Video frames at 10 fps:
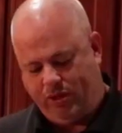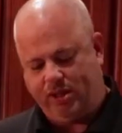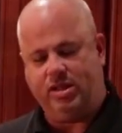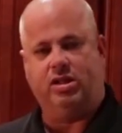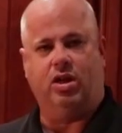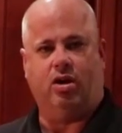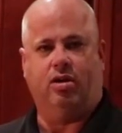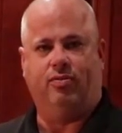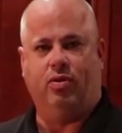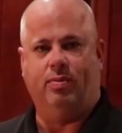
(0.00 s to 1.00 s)
This is an
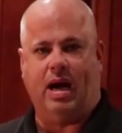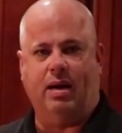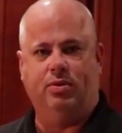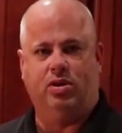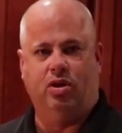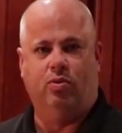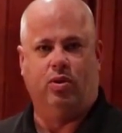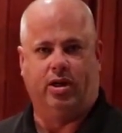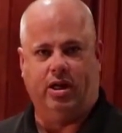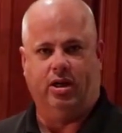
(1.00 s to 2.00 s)
art form I'm still
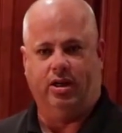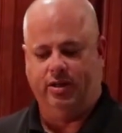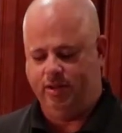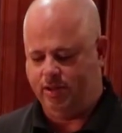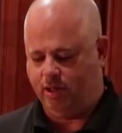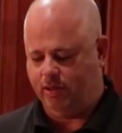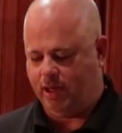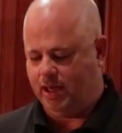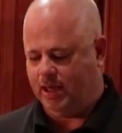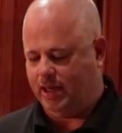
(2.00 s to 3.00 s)
working on.
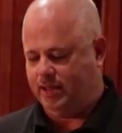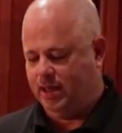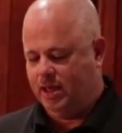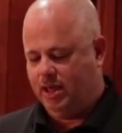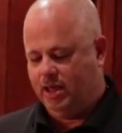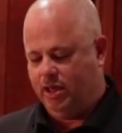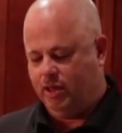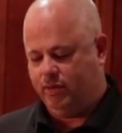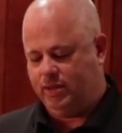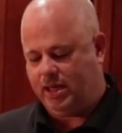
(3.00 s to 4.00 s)
So
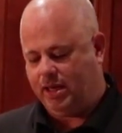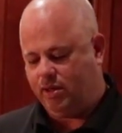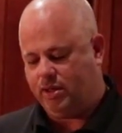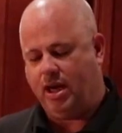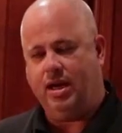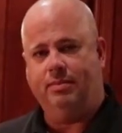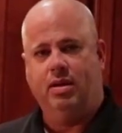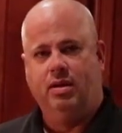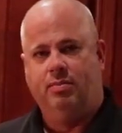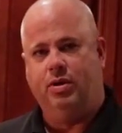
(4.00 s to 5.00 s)
take your time,
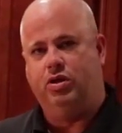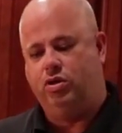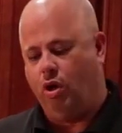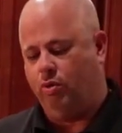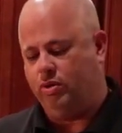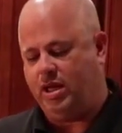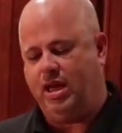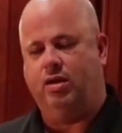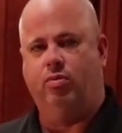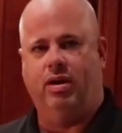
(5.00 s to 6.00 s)
but don't
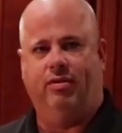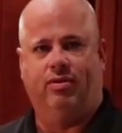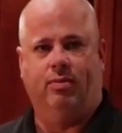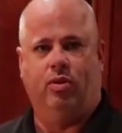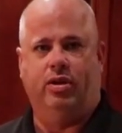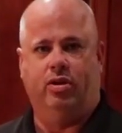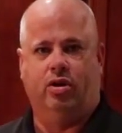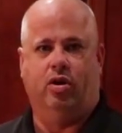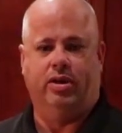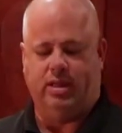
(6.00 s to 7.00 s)
take away from what you're
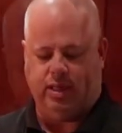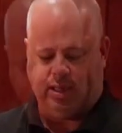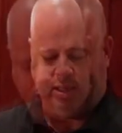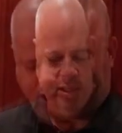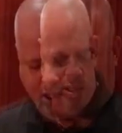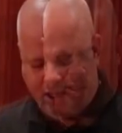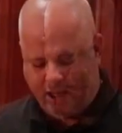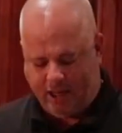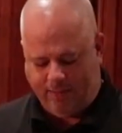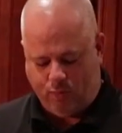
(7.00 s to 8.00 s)
going to eat.
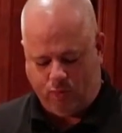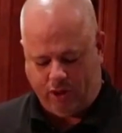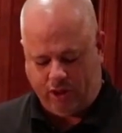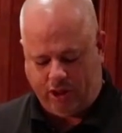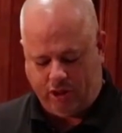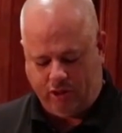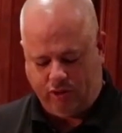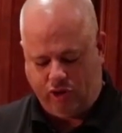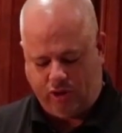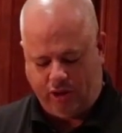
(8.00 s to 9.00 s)
What you can do
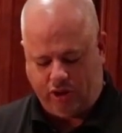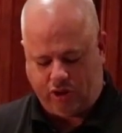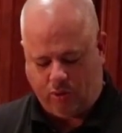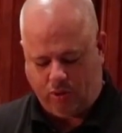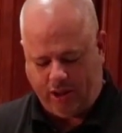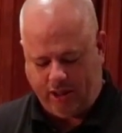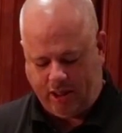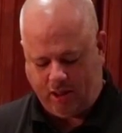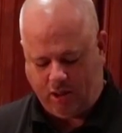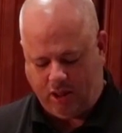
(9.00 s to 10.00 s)
is you can score it,
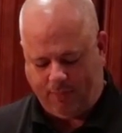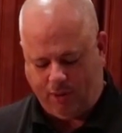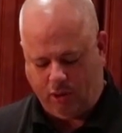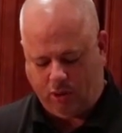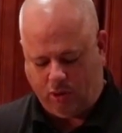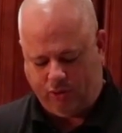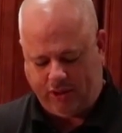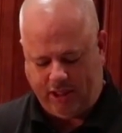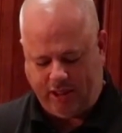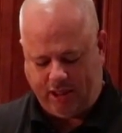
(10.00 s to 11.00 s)
poke
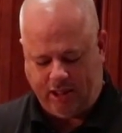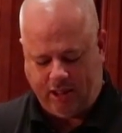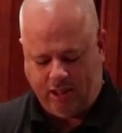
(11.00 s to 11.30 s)
holes in it,